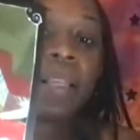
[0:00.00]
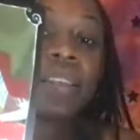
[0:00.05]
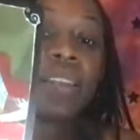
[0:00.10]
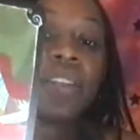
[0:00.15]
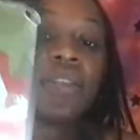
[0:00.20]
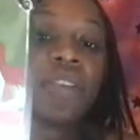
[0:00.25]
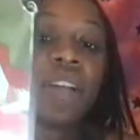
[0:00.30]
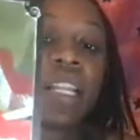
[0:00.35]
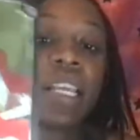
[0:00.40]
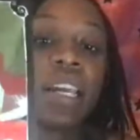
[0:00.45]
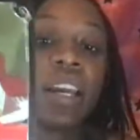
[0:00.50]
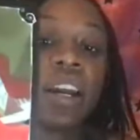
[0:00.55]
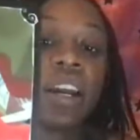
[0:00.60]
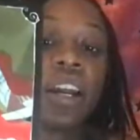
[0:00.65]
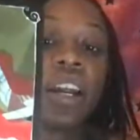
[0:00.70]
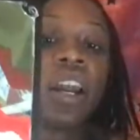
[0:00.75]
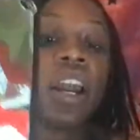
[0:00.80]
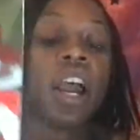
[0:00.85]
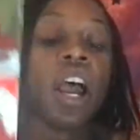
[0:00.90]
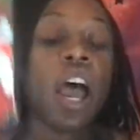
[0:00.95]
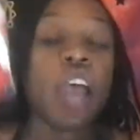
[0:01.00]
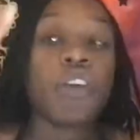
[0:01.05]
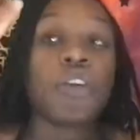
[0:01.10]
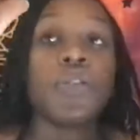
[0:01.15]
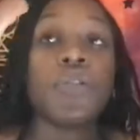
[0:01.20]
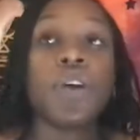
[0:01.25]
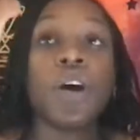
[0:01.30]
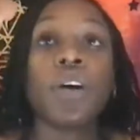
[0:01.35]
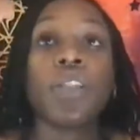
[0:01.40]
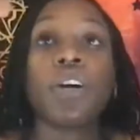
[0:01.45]
is really her. You
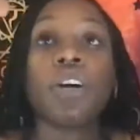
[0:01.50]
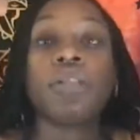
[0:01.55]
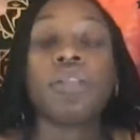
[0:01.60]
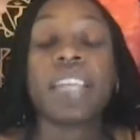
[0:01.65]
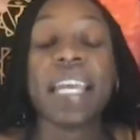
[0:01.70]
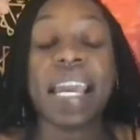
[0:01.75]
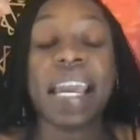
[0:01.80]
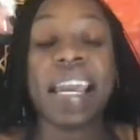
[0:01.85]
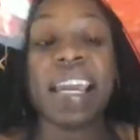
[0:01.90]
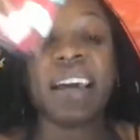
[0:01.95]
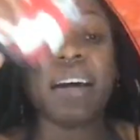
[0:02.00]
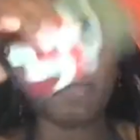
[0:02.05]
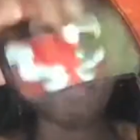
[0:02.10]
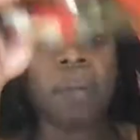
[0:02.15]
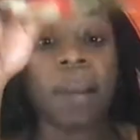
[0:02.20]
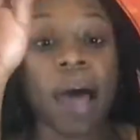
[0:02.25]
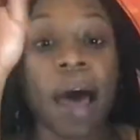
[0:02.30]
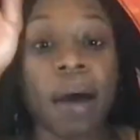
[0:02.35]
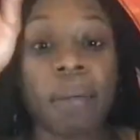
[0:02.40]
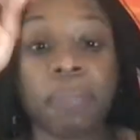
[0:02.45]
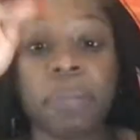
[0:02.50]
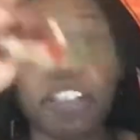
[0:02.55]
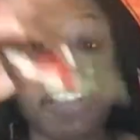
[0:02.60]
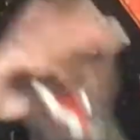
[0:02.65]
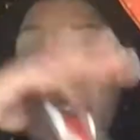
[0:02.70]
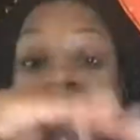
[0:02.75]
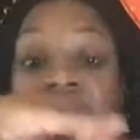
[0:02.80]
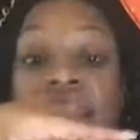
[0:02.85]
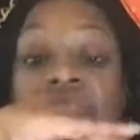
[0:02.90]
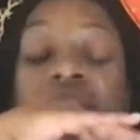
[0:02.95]
know those ink blot
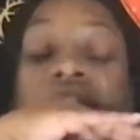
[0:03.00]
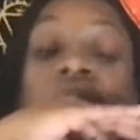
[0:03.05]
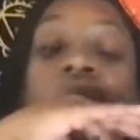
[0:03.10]
machines?